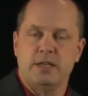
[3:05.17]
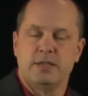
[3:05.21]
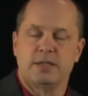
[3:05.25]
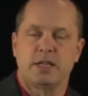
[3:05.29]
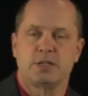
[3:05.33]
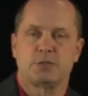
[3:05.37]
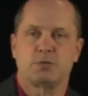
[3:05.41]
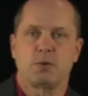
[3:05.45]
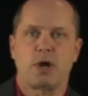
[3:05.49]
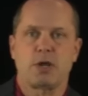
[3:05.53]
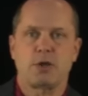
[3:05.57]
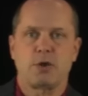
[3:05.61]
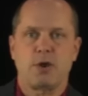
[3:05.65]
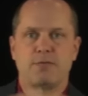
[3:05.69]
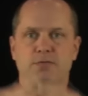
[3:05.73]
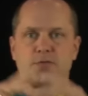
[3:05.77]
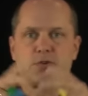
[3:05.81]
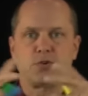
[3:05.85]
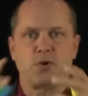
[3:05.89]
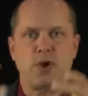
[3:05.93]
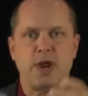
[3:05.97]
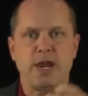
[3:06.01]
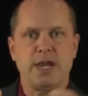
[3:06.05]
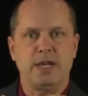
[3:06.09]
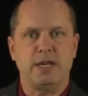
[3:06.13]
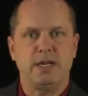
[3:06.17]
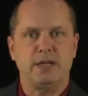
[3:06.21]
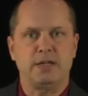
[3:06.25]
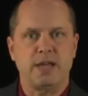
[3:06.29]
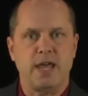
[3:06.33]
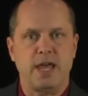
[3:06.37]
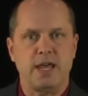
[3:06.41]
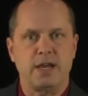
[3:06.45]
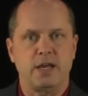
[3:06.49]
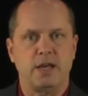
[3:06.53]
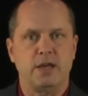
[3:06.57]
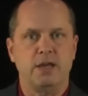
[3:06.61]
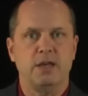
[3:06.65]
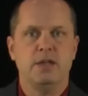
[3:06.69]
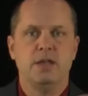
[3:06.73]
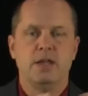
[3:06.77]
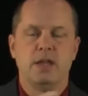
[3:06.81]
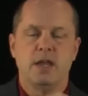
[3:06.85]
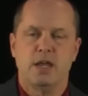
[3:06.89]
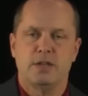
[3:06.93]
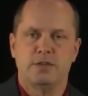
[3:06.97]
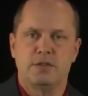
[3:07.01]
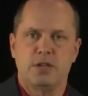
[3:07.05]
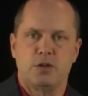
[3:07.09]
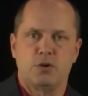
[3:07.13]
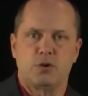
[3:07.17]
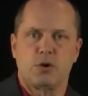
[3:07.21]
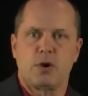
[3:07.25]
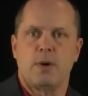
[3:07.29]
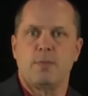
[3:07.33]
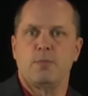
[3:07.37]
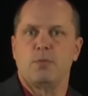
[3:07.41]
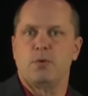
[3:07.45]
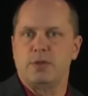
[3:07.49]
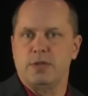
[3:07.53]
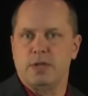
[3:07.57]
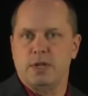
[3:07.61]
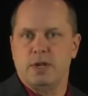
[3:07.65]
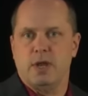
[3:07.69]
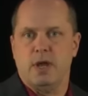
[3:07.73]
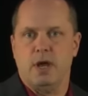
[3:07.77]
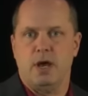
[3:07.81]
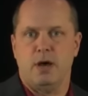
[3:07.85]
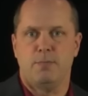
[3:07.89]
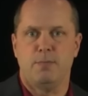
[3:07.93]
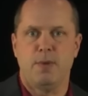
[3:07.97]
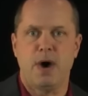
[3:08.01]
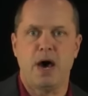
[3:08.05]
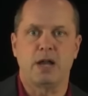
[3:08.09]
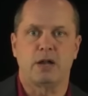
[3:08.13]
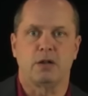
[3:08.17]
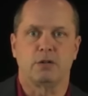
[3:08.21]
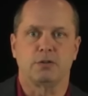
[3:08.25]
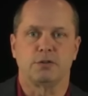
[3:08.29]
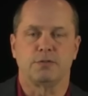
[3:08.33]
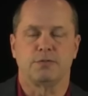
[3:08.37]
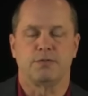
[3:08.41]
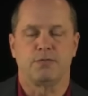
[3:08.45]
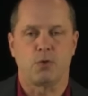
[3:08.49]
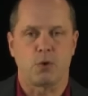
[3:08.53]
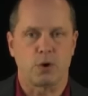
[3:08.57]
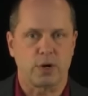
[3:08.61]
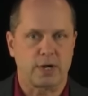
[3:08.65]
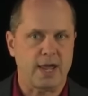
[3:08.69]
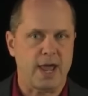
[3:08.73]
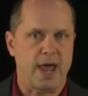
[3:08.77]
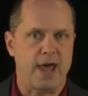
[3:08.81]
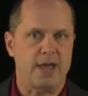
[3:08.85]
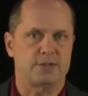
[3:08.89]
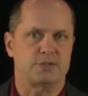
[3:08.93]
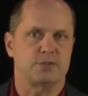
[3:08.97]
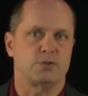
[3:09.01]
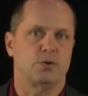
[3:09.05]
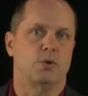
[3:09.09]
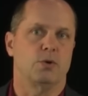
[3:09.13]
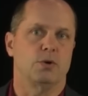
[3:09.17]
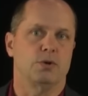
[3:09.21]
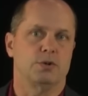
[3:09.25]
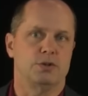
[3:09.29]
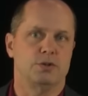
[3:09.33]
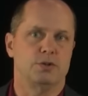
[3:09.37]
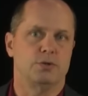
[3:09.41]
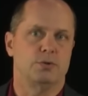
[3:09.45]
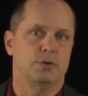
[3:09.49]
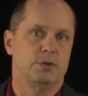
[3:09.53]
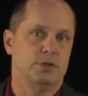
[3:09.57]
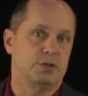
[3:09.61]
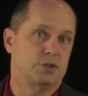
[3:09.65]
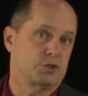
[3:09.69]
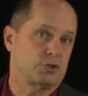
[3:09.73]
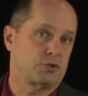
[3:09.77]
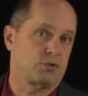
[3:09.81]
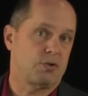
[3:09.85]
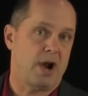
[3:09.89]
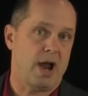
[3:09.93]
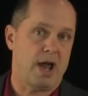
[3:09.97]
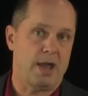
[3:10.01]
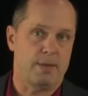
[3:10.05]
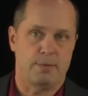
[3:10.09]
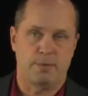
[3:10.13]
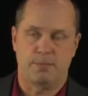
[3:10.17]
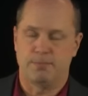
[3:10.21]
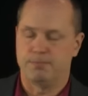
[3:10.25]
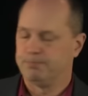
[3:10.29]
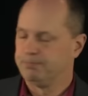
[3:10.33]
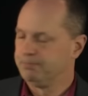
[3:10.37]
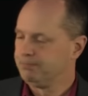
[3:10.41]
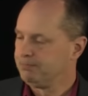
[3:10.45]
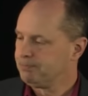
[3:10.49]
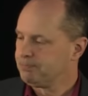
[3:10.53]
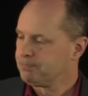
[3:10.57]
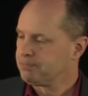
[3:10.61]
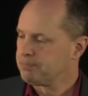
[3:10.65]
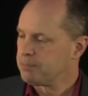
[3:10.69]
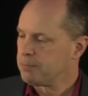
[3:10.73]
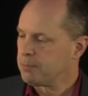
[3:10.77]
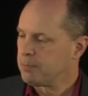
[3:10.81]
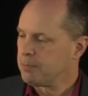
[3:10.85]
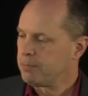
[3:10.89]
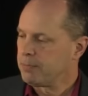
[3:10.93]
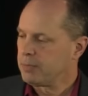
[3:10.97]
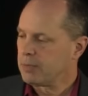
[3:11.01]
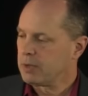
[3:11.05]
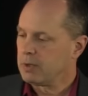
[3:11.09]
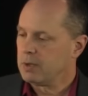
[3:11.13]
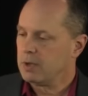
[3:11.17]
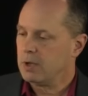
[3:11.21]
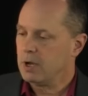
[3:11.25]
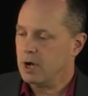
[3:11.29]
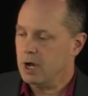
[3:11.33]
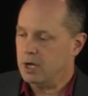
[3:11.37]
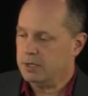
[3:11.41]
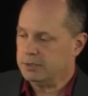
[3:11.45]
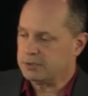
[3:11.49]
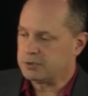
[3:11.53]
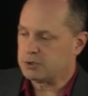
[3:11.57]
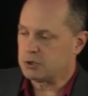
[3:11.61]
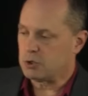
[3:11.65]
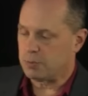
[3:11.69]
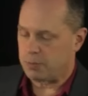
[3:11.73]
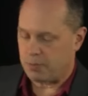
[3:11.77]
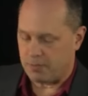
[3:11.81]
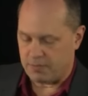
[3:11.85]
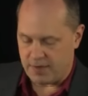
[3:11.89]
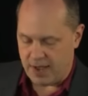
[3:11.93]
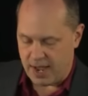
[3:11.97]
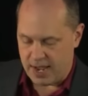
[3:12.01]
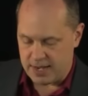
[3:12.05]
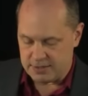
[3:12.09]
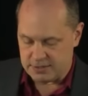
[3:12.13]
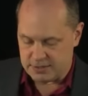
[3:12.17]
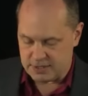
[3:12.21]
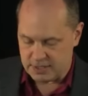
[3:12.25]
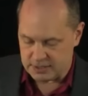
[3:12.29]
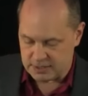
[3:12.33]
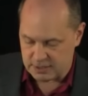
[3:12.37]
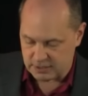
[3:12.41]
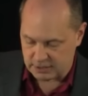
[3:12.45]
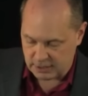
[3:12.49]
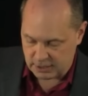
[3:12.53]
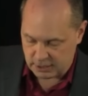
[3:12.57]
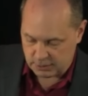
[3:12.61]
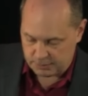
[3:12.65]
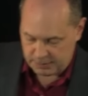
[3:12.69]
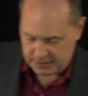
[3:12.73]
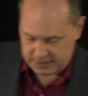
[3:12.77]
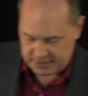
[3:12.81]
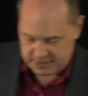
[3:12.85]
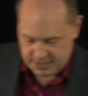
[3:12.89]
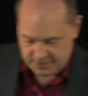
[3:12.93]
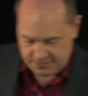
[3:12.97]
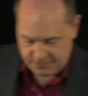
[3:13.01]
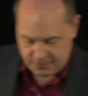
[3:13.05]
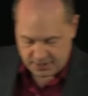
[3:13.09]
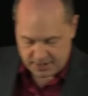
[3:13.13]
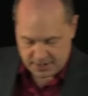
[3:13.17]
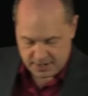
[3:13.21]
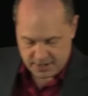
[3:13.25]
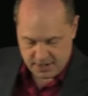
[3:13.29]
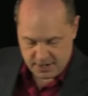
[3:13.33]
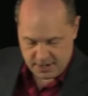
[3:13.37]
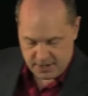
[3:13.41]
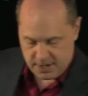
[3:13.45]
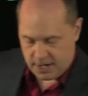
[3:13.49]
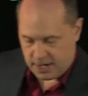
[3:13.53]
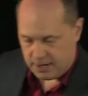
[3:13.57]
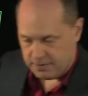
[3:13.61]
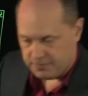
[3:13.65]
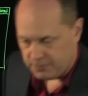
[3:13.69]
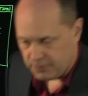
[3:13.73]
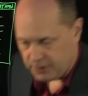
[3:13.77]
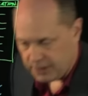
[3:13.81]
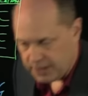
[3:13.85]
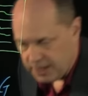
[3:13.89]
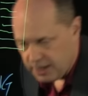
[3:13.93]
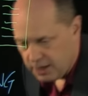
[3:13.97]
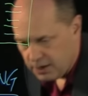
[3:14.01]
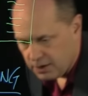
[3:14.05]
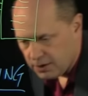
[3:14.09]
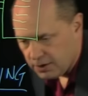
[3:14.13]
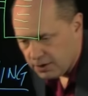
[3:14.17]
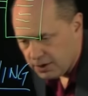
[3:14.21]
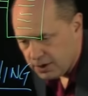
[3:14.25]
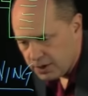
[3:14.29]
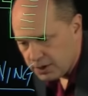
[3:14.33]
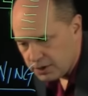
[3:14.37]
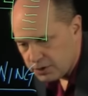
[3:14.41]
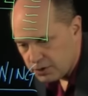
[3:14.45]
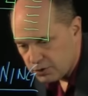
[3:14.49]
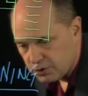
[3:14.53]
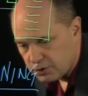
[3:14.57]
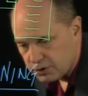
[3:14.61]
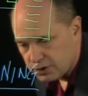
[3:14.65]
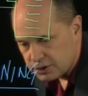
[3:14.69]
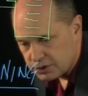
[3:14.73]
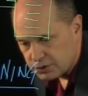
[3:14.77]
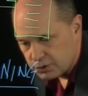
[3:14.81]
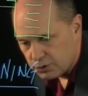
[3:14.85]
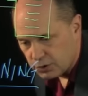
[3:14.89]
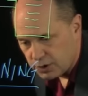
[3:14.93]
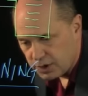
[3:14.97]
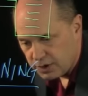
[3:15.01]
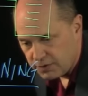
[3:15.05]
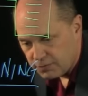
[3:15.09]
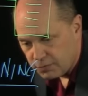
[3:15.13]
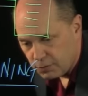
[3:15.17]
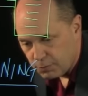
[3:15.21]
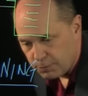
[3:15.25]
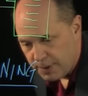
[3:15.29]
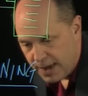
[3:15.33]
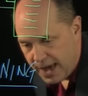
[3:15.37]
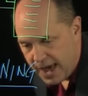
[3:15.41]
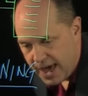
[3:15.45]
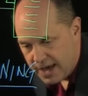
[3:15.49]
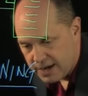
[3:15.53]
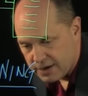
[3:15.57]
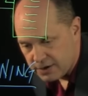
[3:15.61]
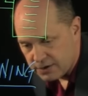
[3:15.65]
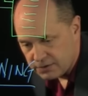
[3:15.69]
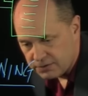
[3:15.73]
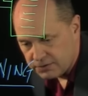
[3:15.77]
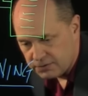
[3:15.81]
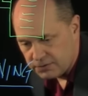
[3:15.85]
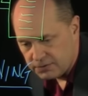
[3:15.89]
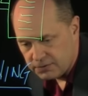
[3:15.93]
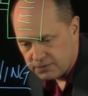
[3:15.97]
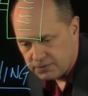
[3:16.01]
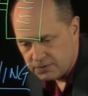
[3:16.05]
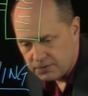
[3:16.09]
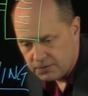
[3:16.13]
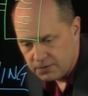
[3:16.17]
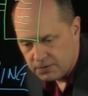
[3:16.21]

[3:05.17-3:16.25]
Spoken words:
That's why you have training data, and then you come with a model to forecast or to describe. Unsupervised is a little bit different, and for here, you're just looking for patterns.